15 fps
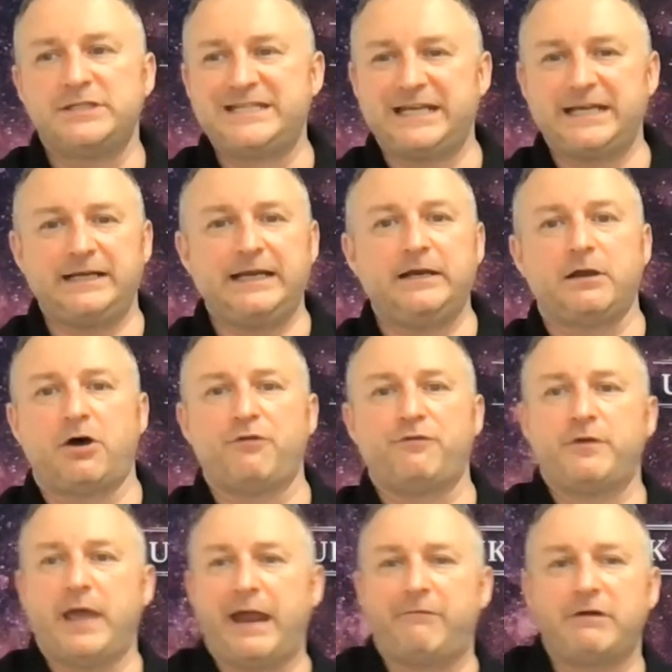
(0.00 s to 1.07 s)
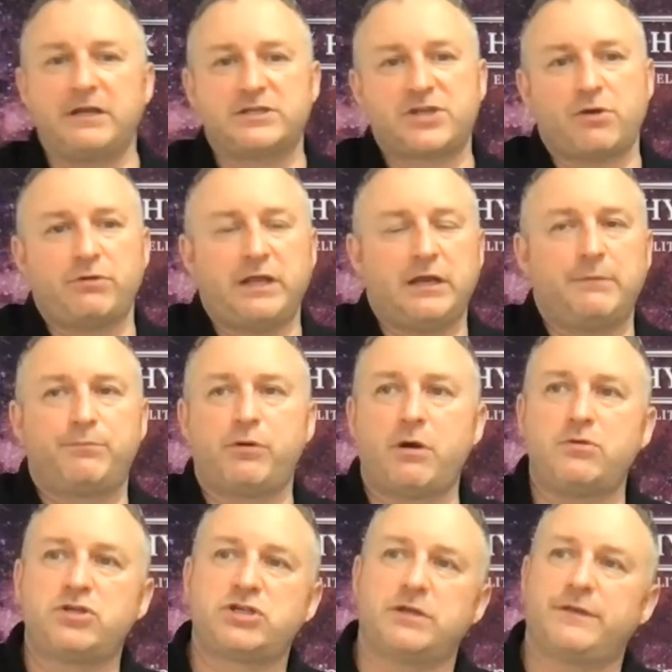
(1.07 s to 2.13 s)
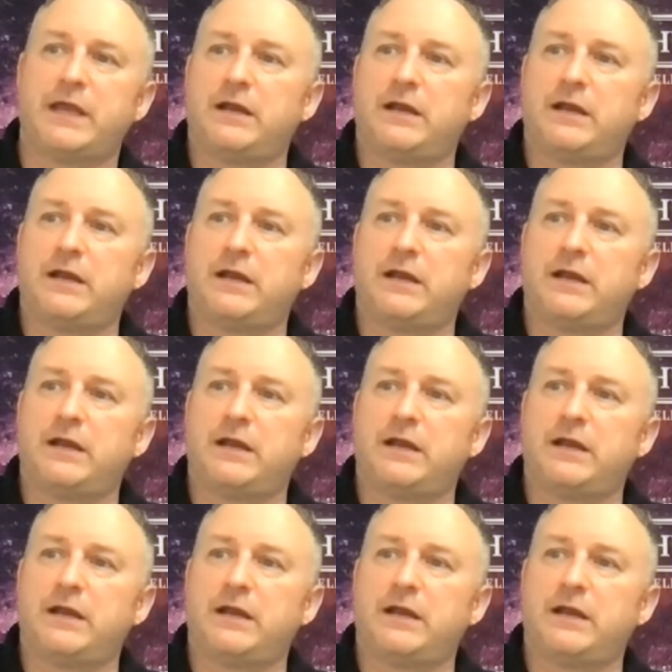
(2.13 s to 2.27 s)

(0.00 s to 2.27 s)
dearly love Ericksonian approach.